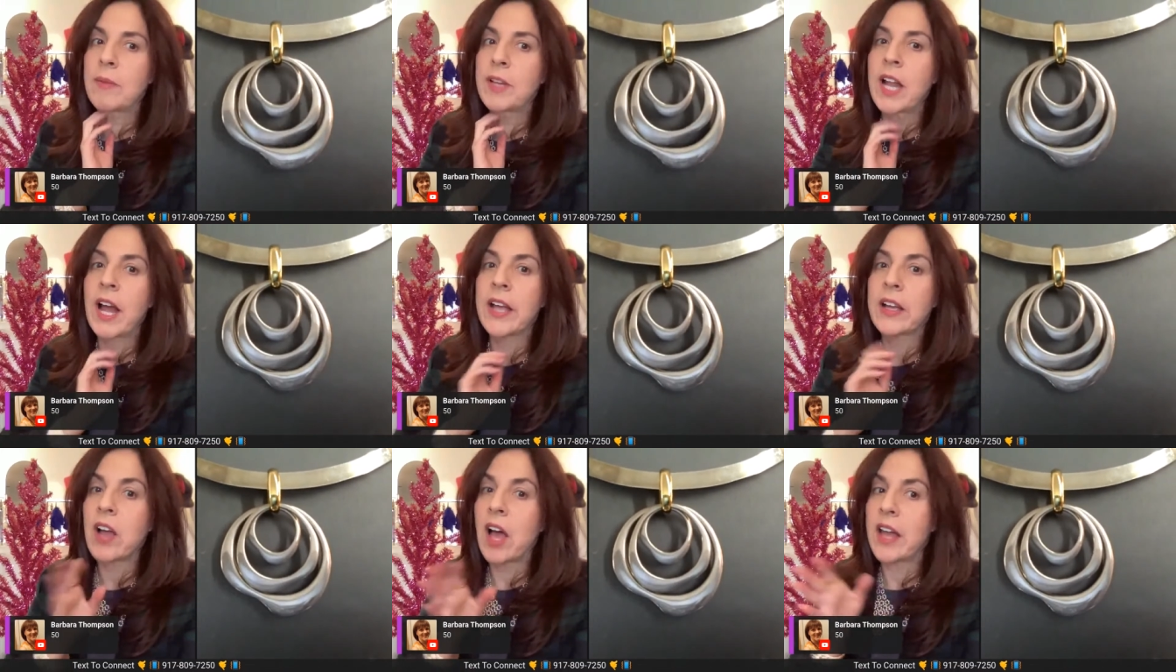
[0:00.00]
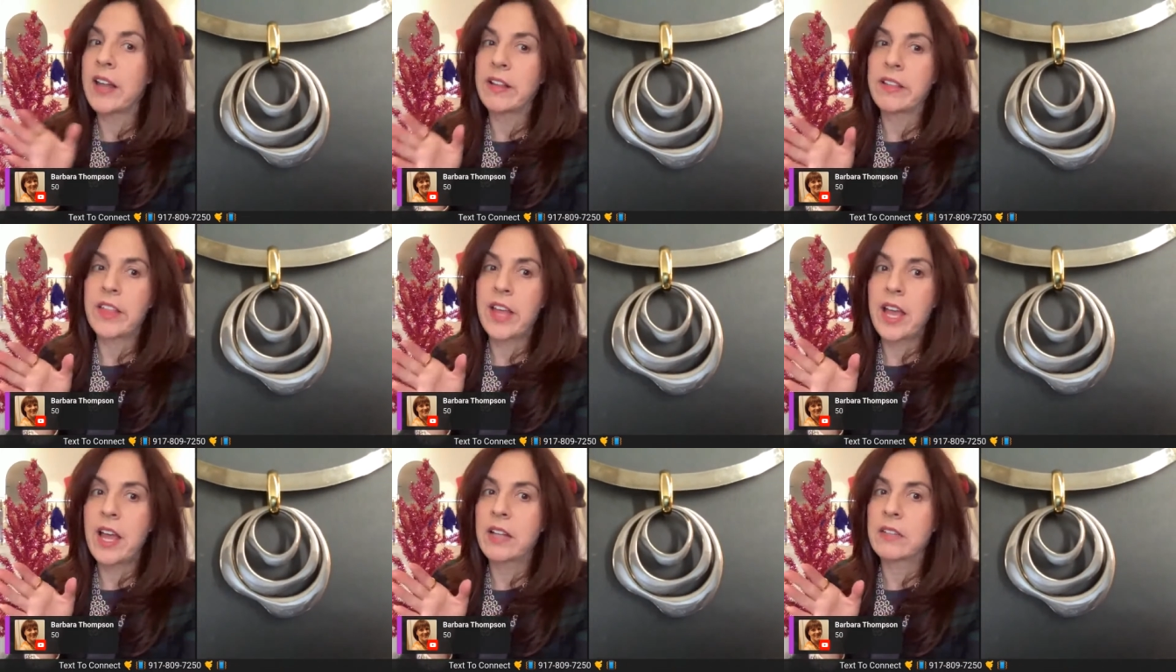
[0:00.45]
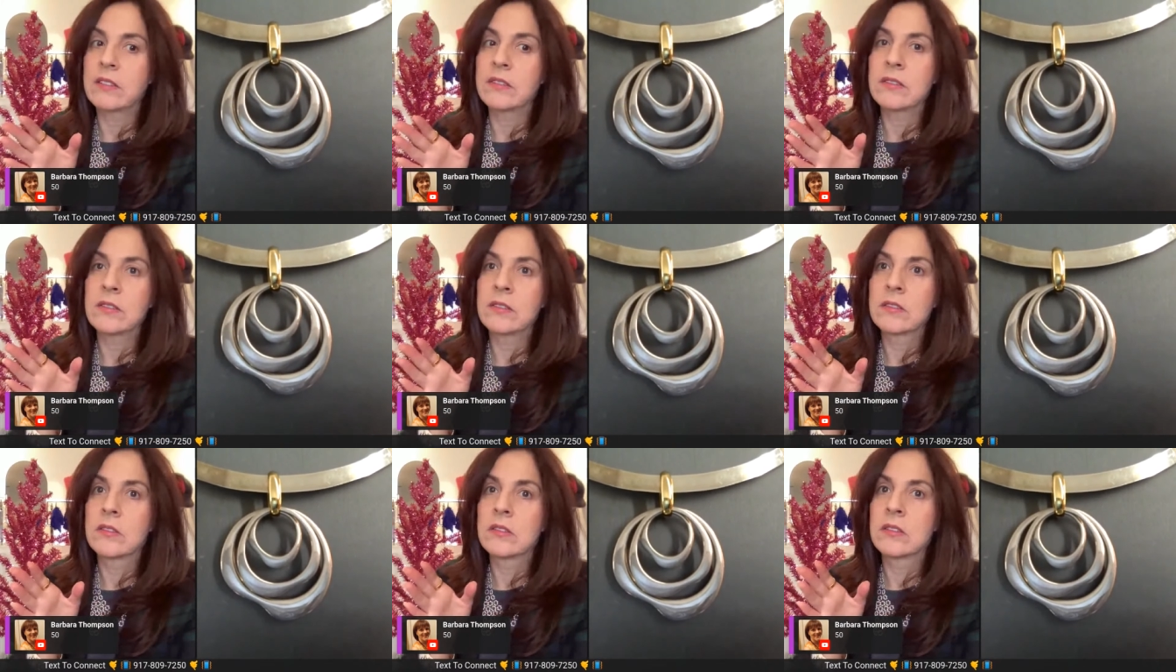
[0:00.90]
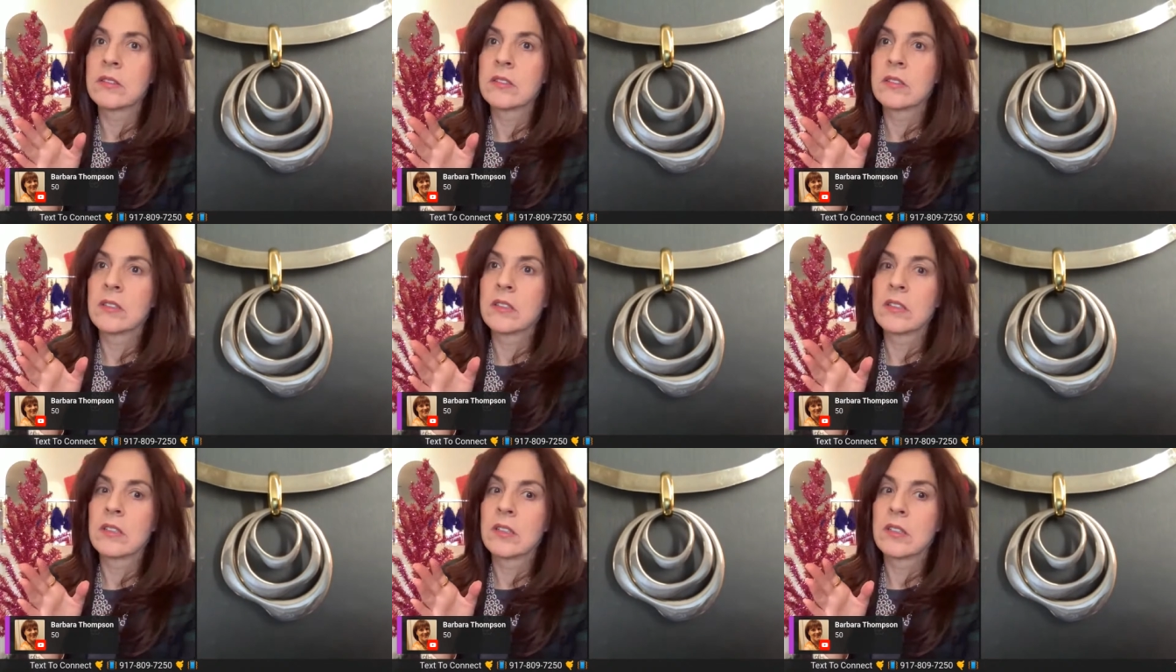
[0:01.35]
I mean, I got it then
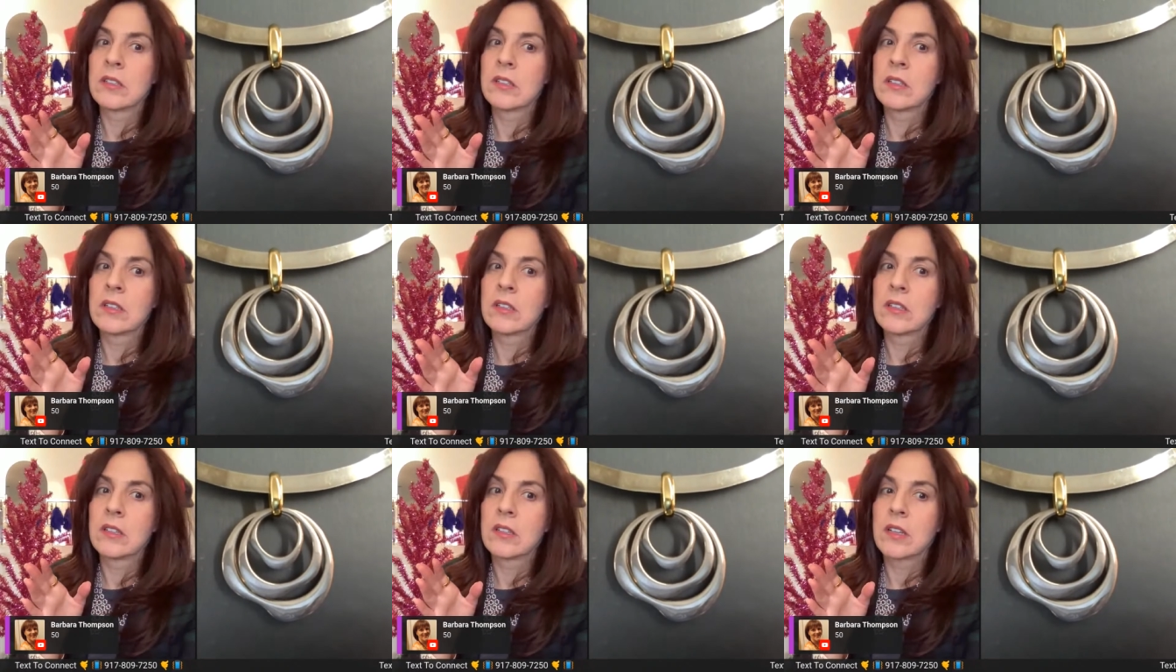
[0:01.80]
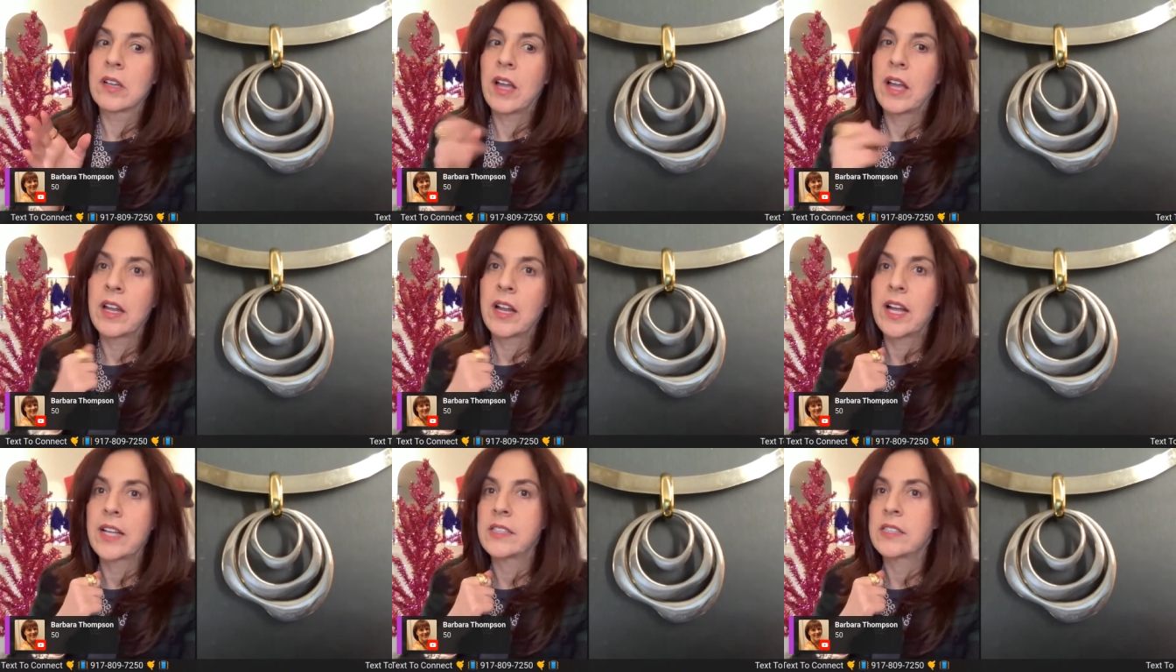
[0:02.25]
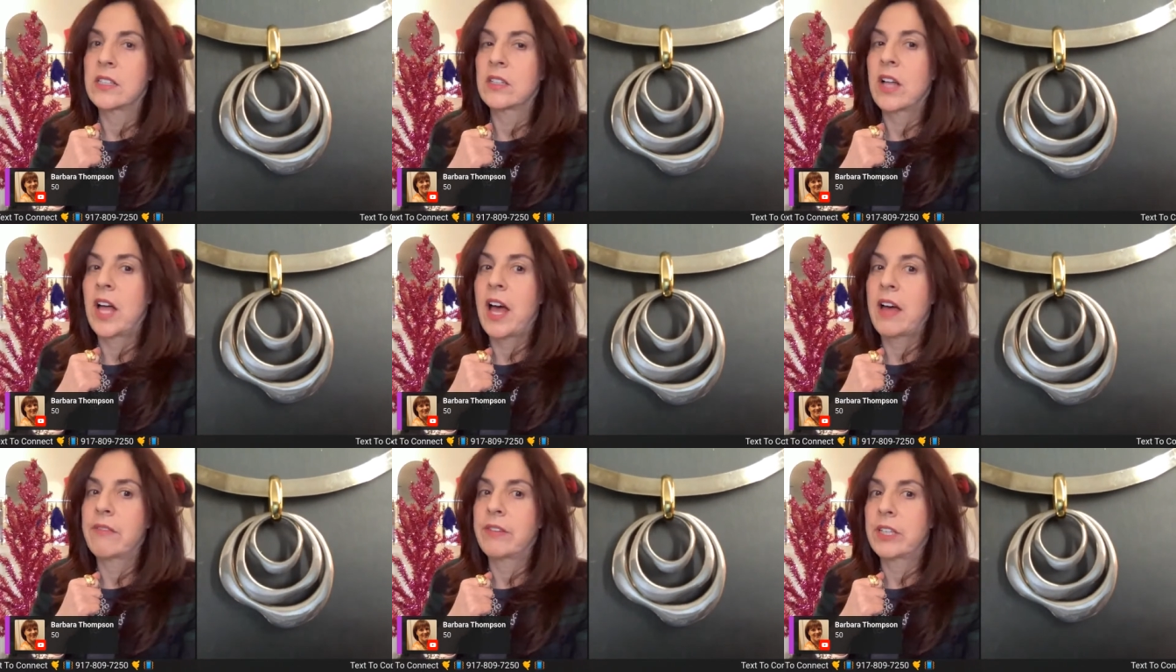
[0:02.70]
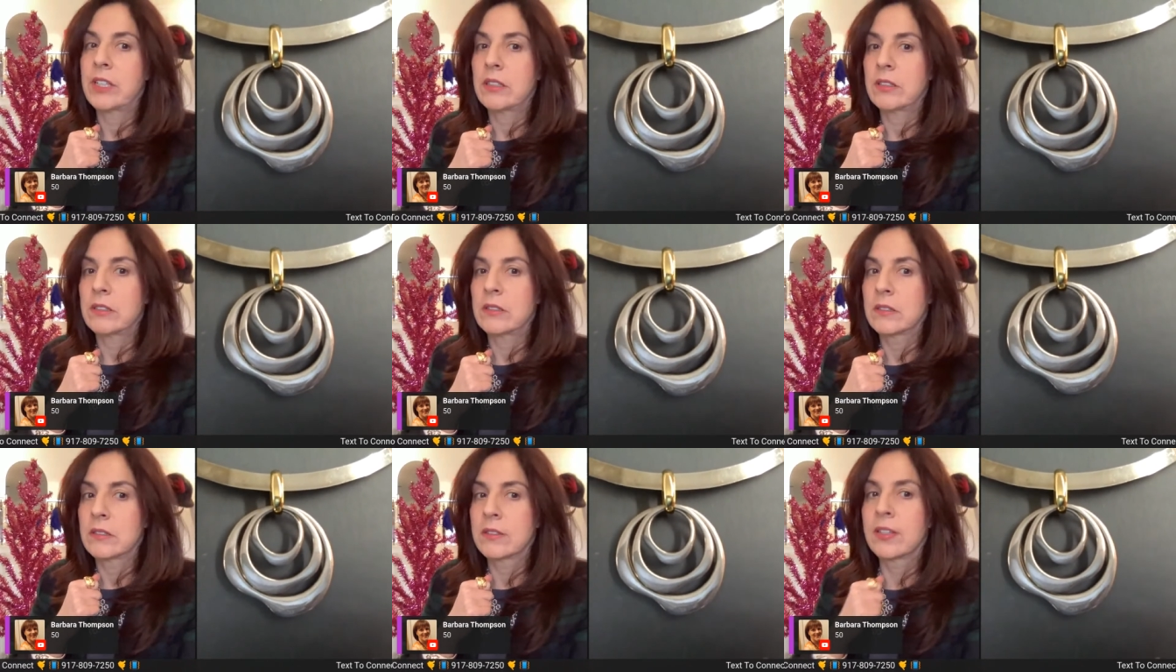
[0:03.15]
and I yeah. still have
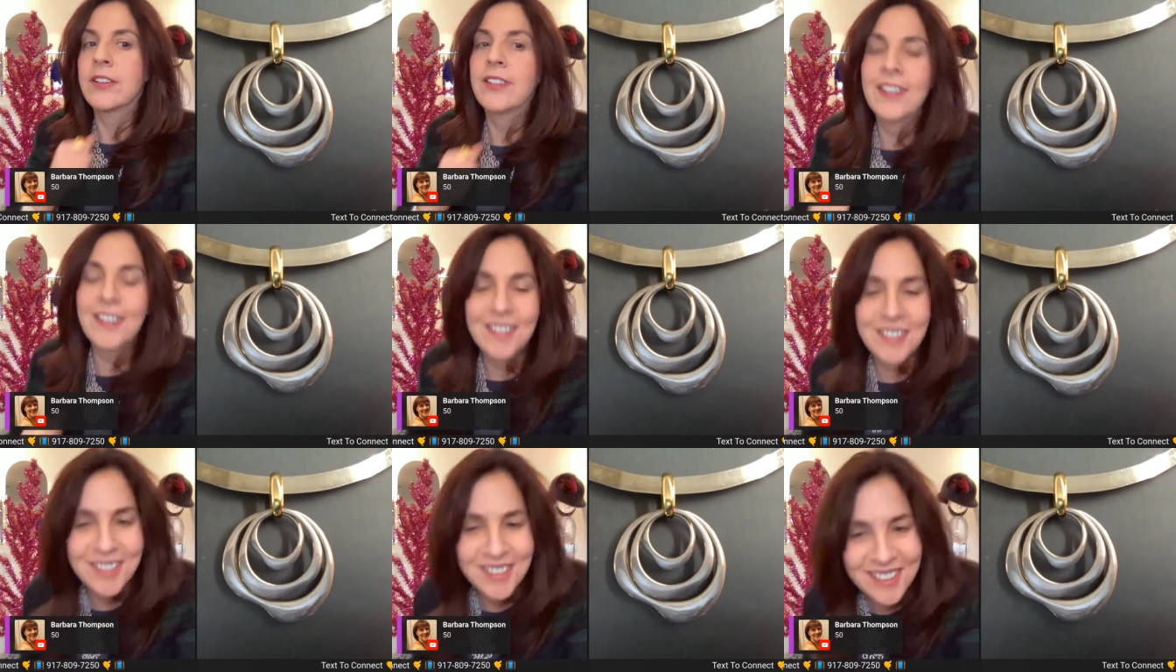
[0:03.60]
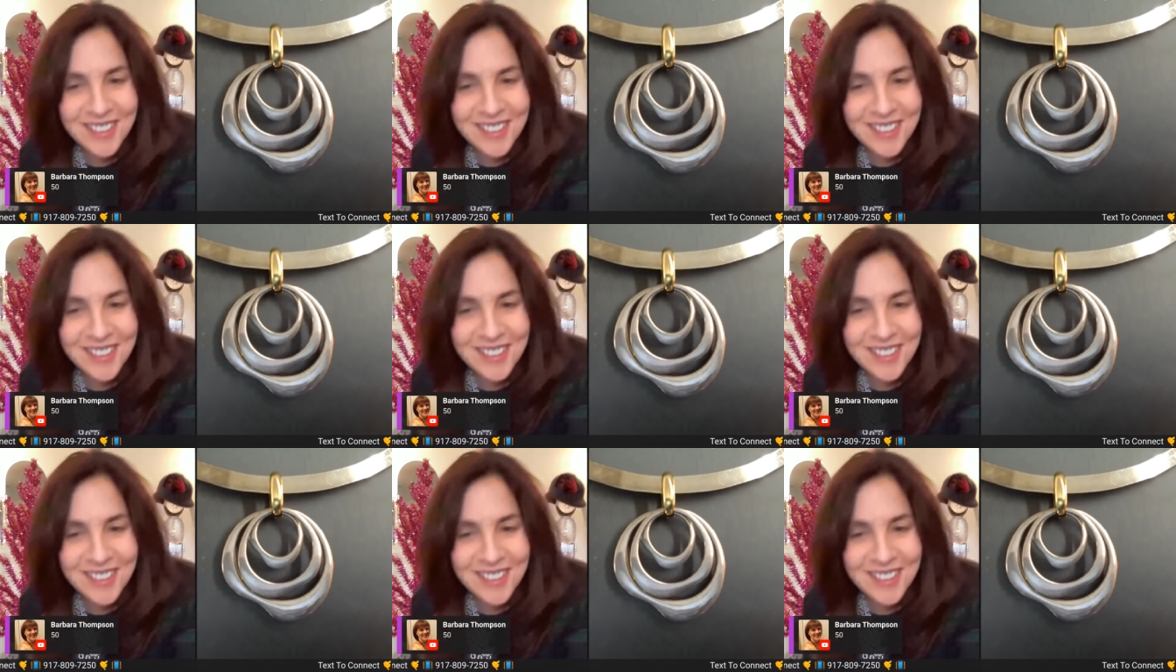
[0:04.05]
it. Yeah.